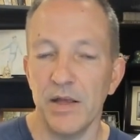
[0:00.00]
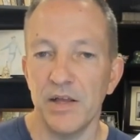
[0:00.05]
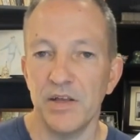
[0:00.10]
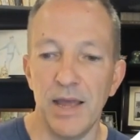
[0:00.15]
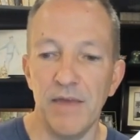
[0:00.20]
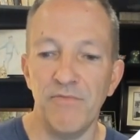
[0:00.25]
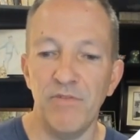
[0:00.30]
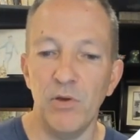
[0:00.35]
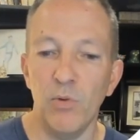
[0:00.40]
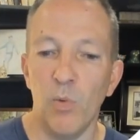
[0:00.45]

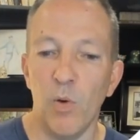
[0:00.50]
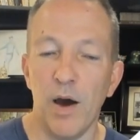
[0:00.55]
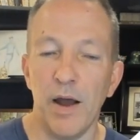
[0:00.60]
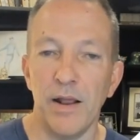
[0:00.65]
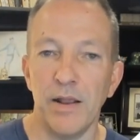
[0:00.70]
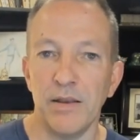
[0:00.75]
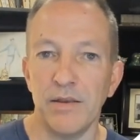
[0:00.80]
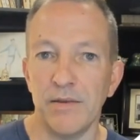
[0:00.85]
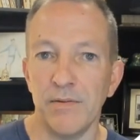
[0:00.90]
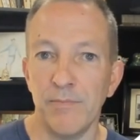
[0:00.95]
If you
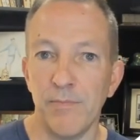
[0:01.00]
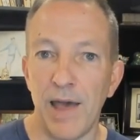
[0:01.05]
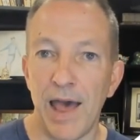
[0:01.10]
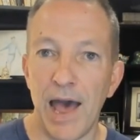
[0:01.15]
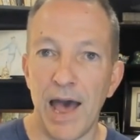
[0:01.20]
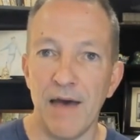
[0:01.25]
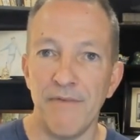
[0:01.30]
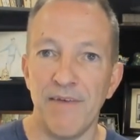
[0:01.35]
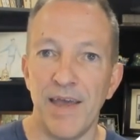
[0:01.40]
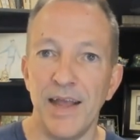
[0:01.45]
want it to
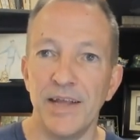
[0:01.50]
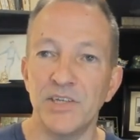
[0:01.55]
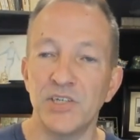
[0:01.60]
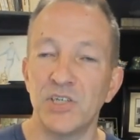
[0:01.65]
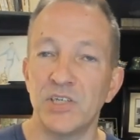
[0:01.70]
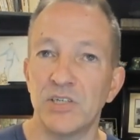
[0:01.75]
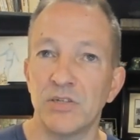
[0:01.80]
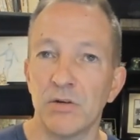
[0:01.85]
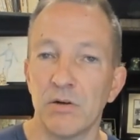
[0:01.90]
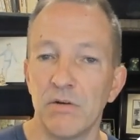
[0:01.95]
have a
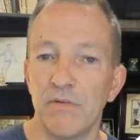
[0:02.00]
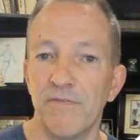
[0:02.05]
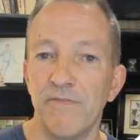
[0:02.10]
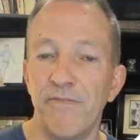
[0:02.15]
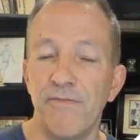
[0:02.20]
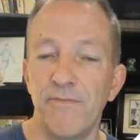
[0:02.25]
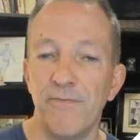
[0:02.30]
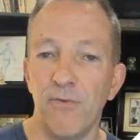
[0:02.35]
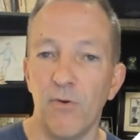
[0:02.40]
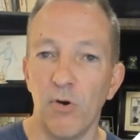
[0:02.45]
certain
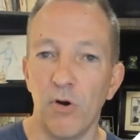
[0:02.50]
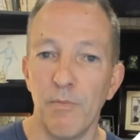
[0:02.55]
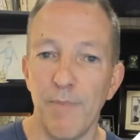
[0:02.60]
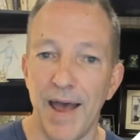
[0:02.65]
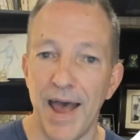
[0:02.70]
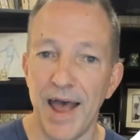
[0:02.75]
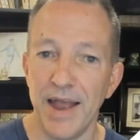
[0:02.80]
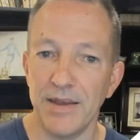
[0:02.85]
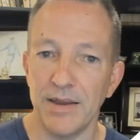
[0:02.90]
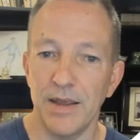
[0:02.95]

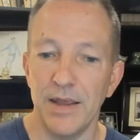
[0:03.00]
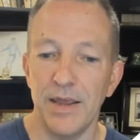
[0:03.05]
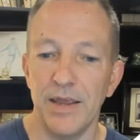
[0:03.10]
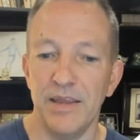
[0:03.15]
format,